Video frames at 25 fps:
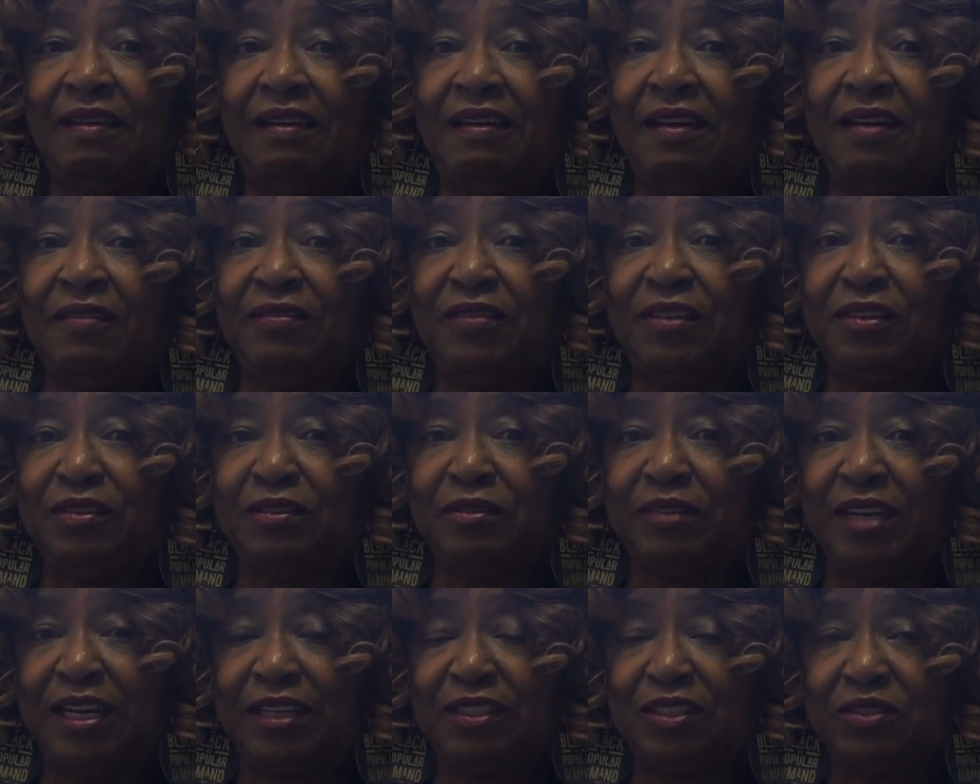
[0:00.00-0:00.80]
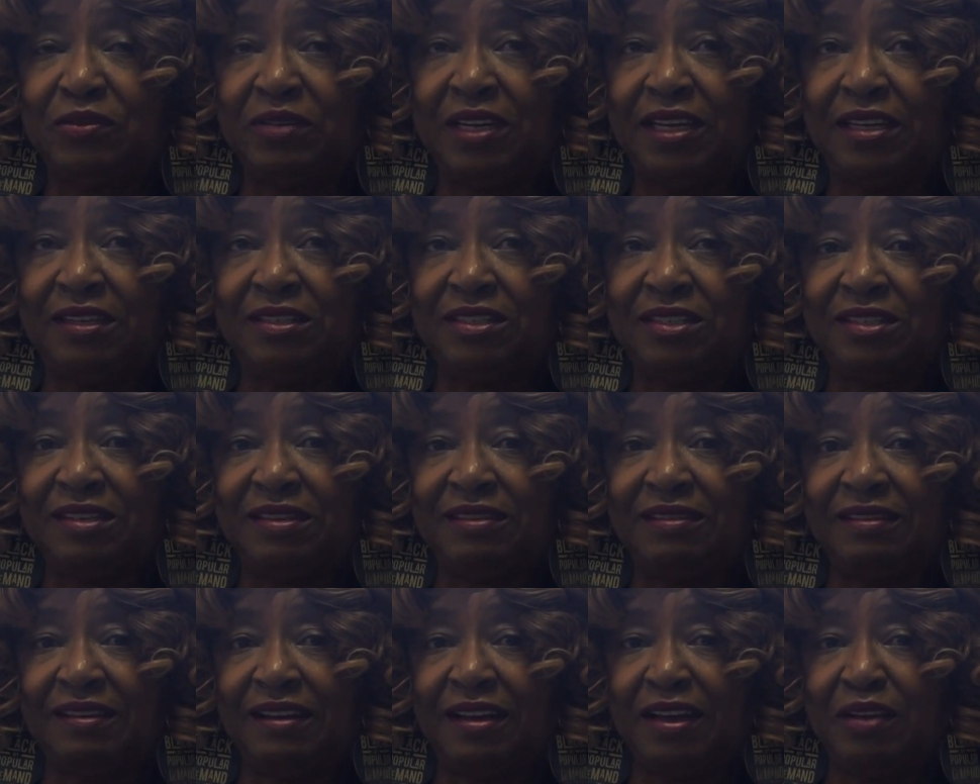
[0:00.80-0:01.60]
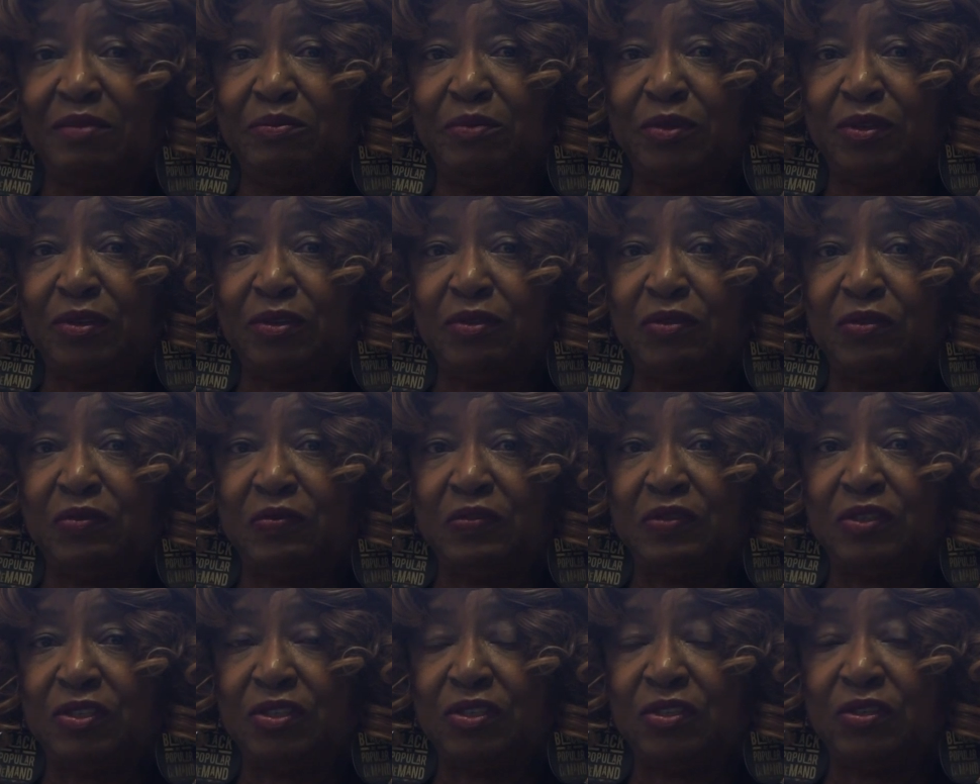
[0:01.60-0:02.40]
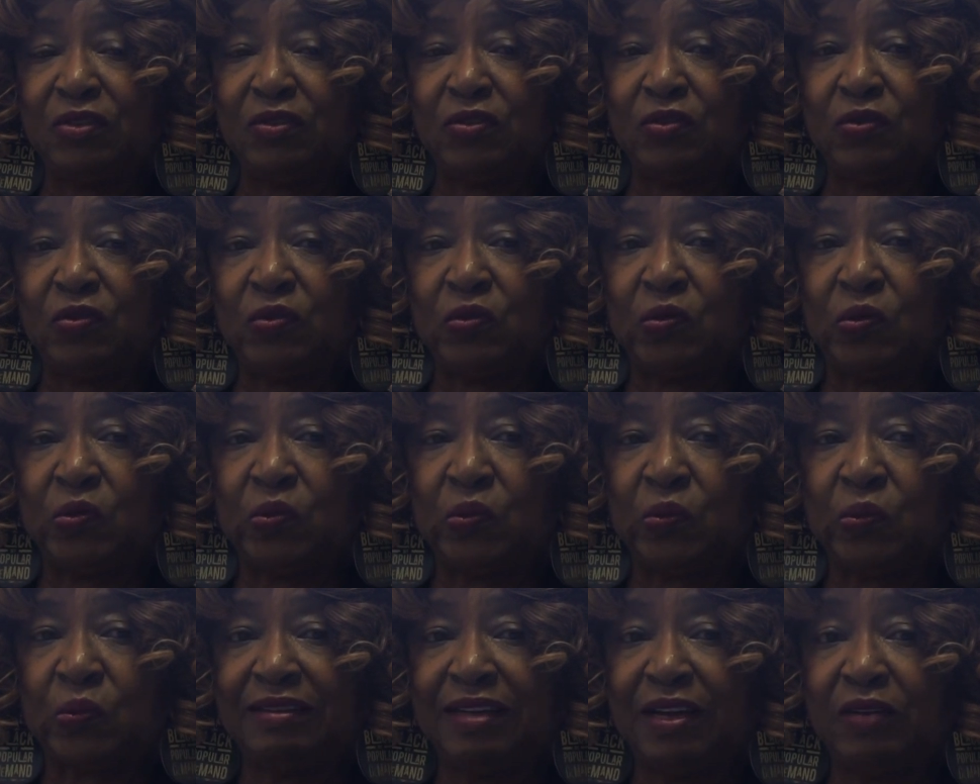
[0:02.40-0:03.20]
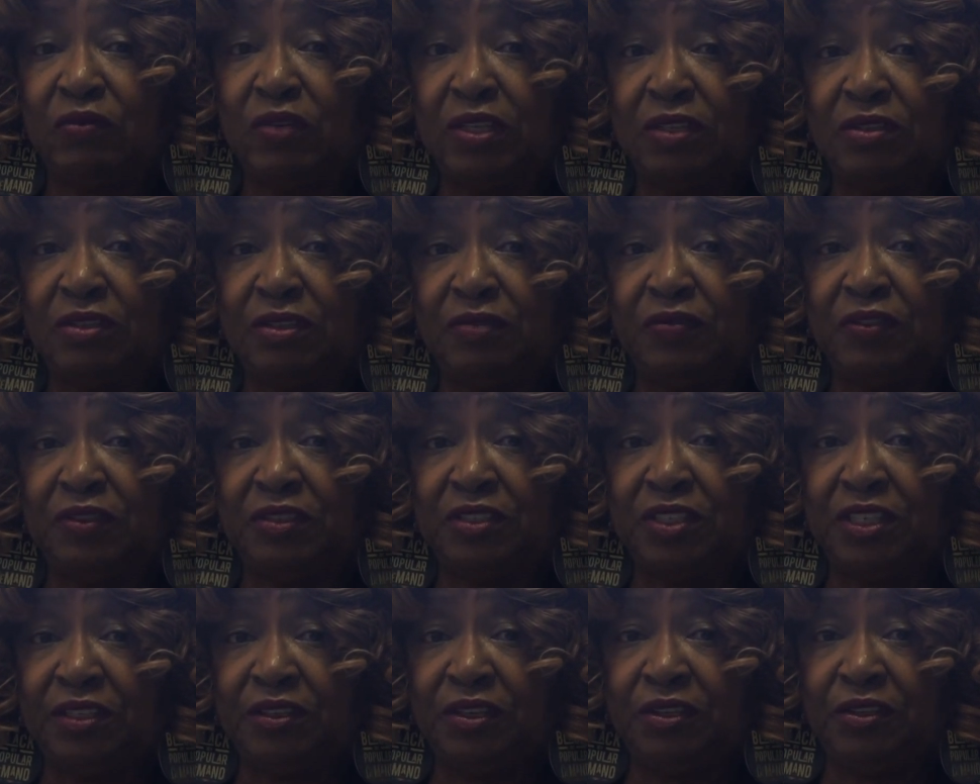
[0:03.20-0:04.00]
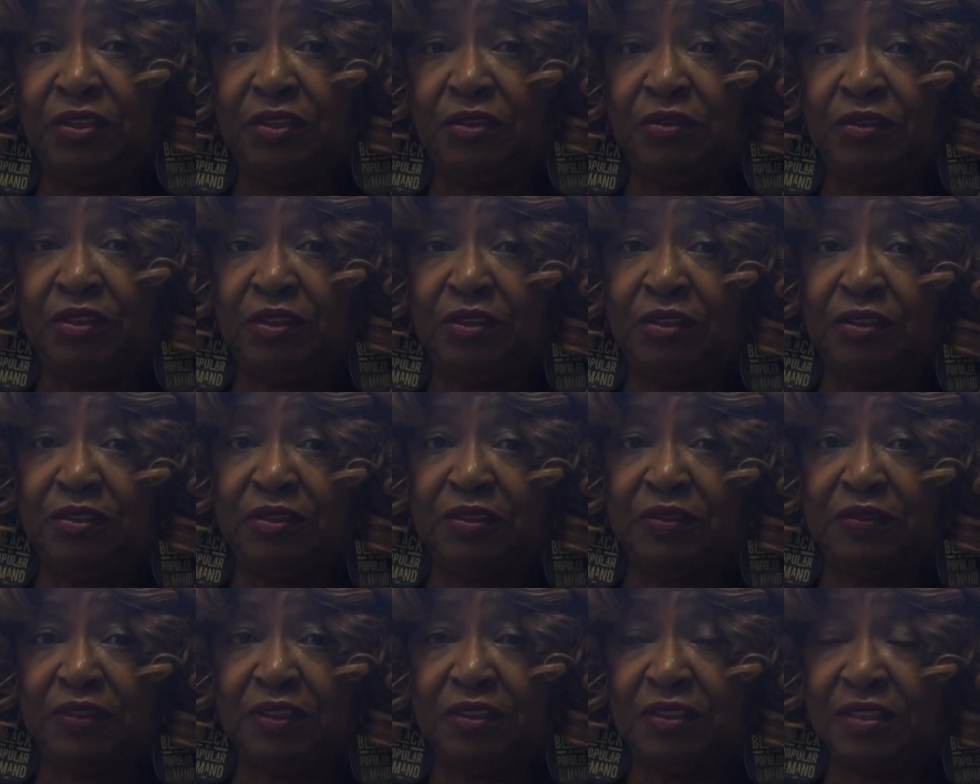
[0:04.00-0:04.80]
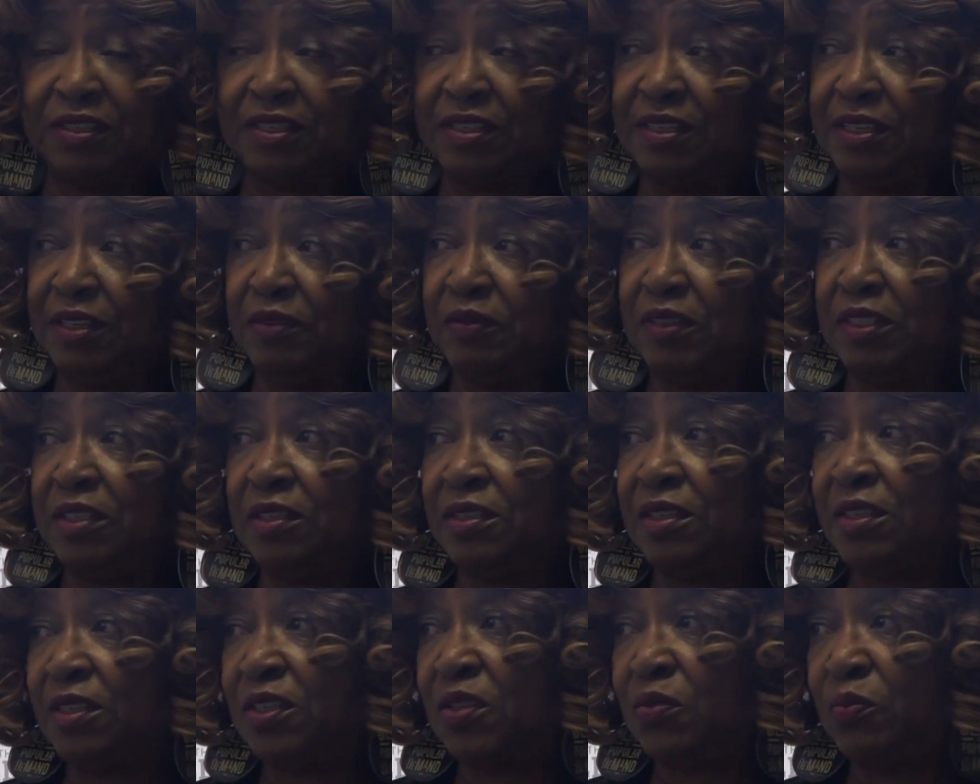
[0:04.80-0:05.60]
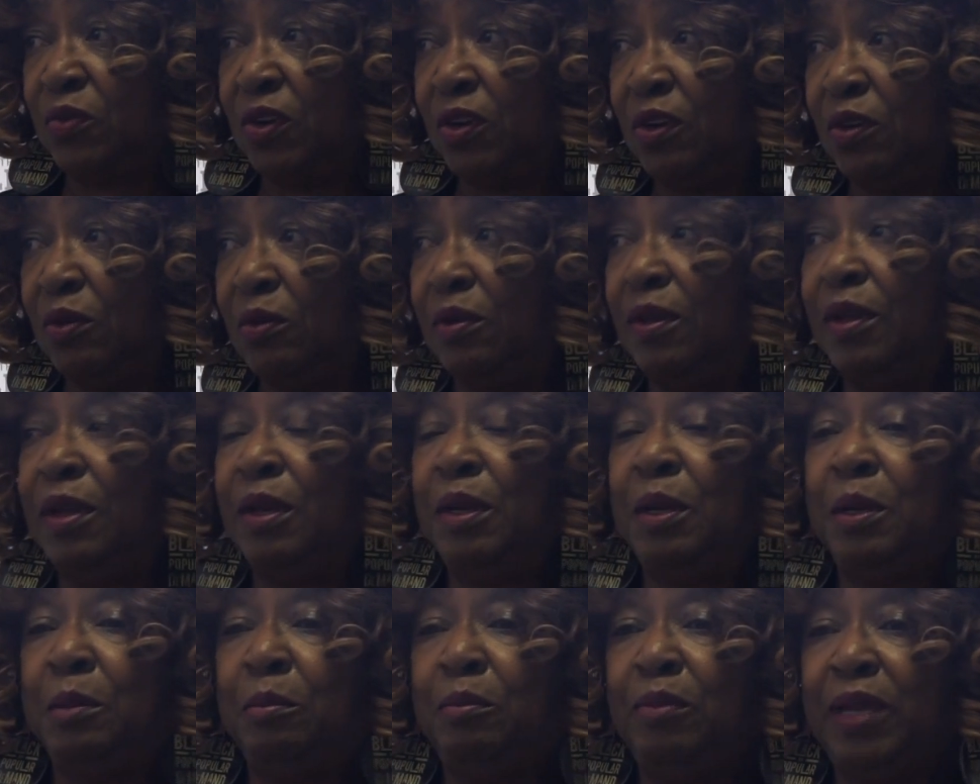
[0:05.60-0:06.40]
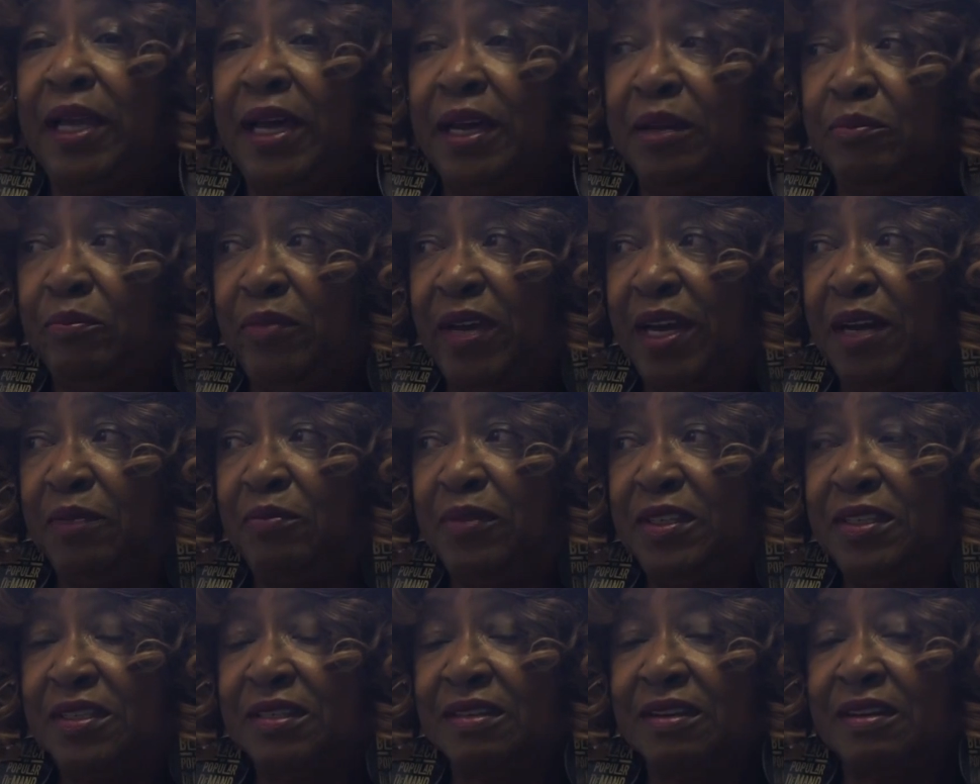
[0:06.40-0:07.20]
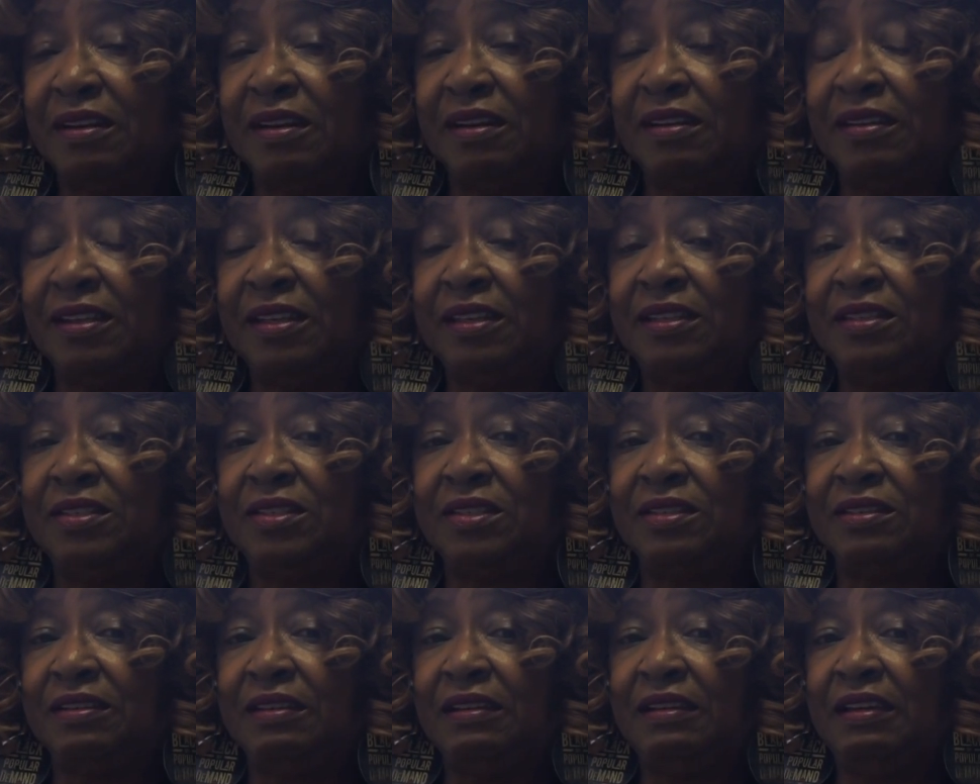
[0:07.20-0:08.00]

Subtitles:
After graduation, I went to Virginia Union University, which is a small Black Baptist college.